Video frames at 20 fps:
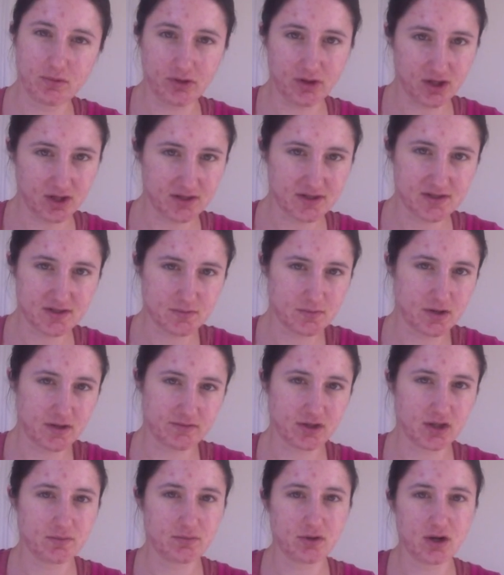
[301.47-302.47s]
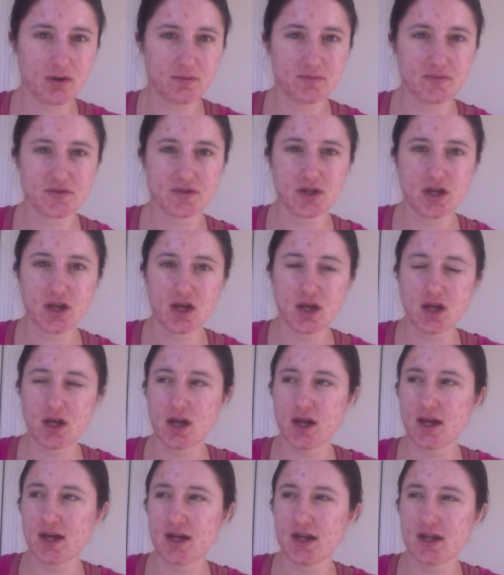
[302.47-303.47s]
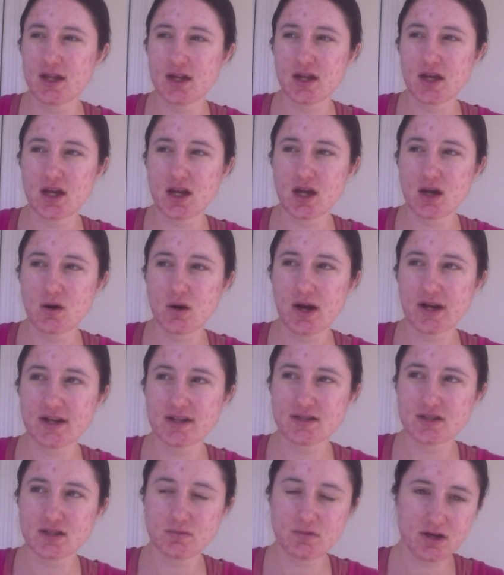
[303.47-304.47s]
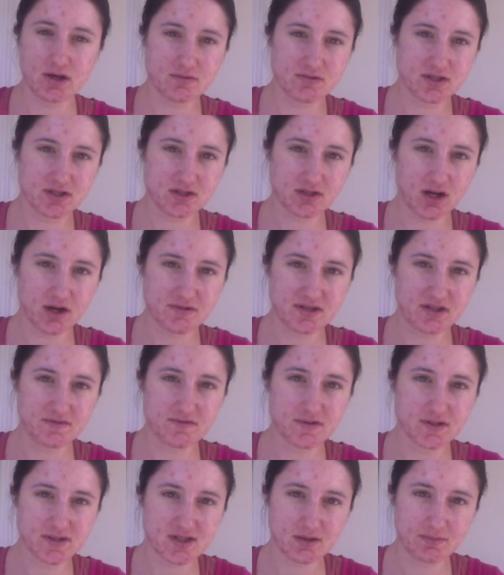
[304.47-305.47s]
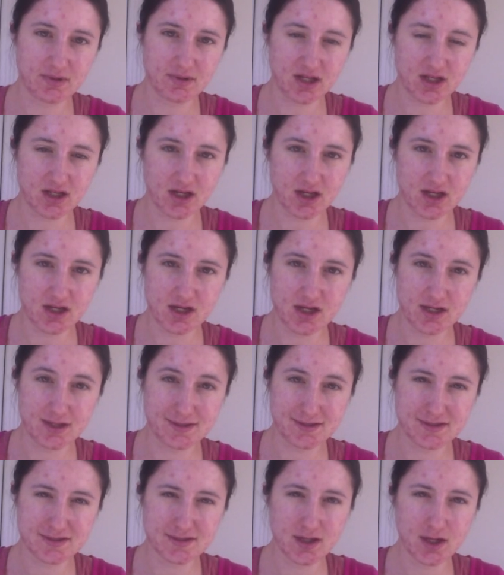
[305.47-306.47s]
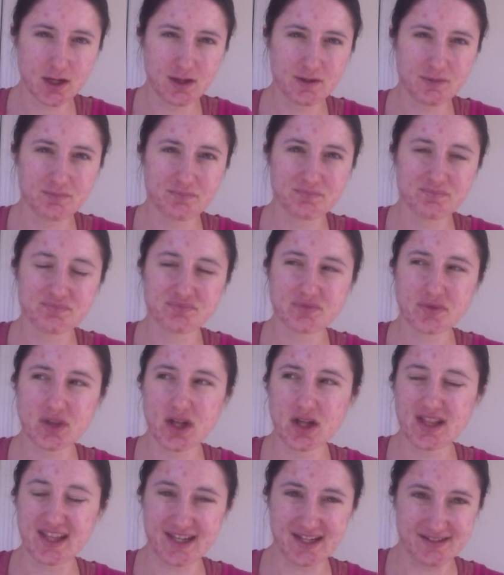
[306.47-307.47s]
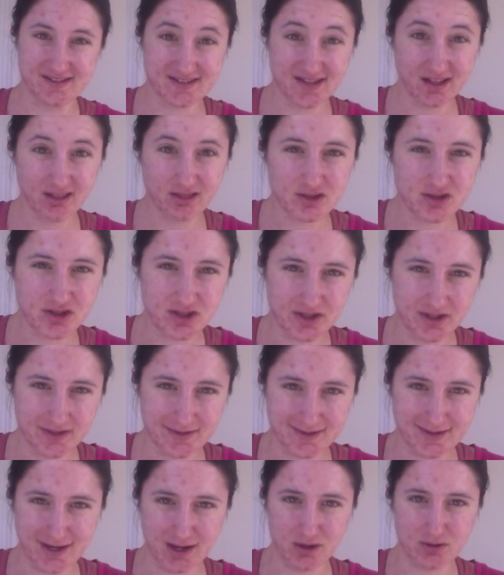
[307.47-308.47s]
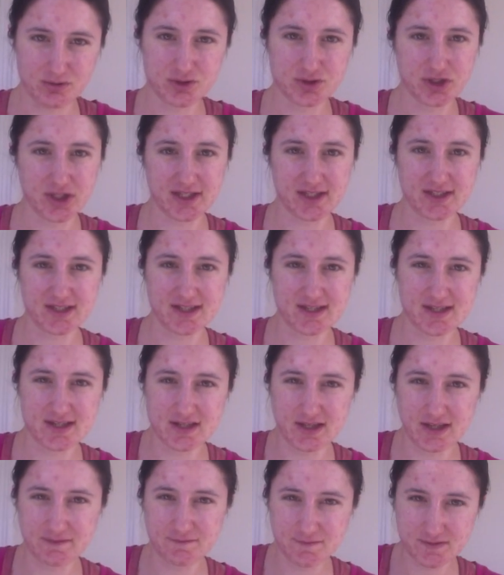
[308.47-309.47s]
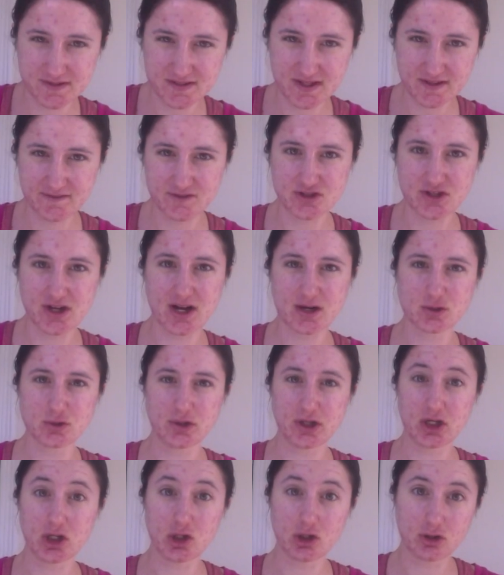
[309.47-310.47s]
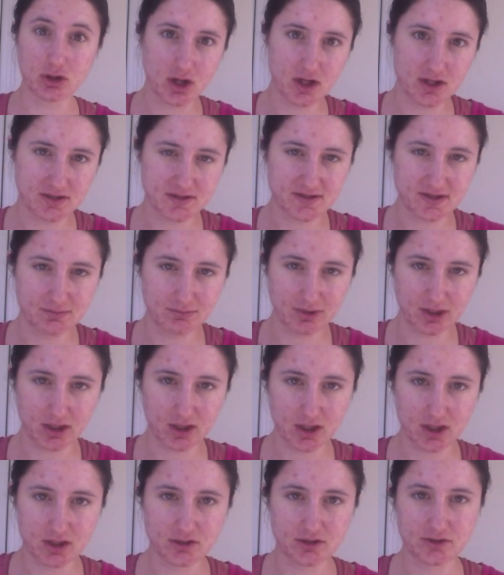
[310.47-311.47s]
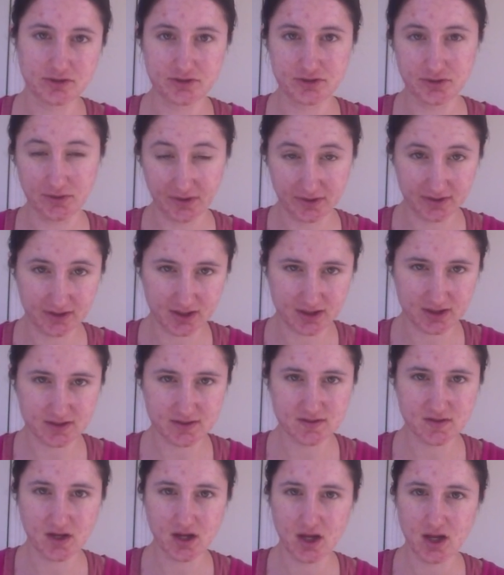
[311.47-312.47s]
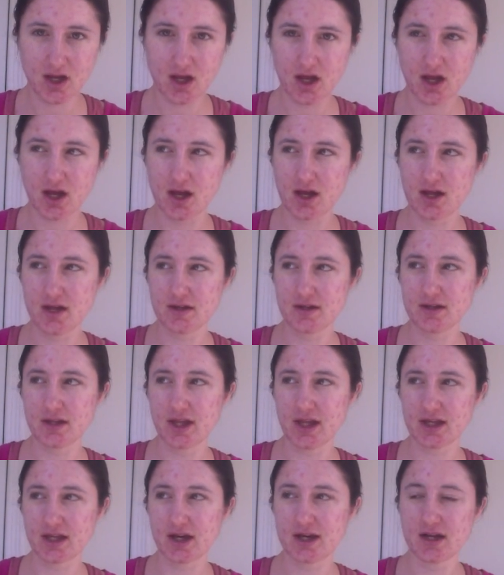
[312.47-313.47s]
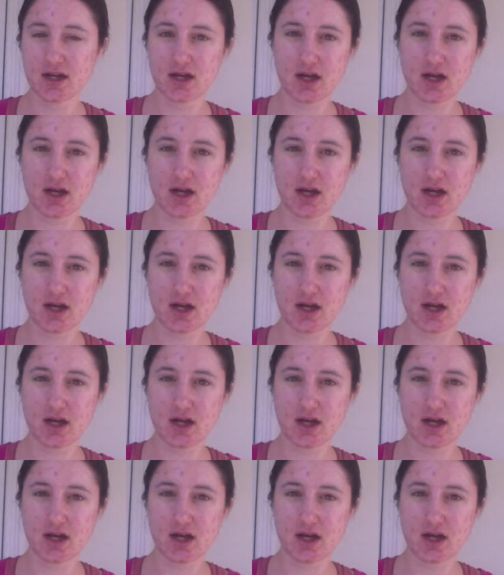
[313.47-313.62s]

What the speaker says: with autism have gut problems. And I guess the way I would describe it, it feels like my gut is, like, intelligent now. Like, it feels like there's actually neurons in my gut doing things. And, like,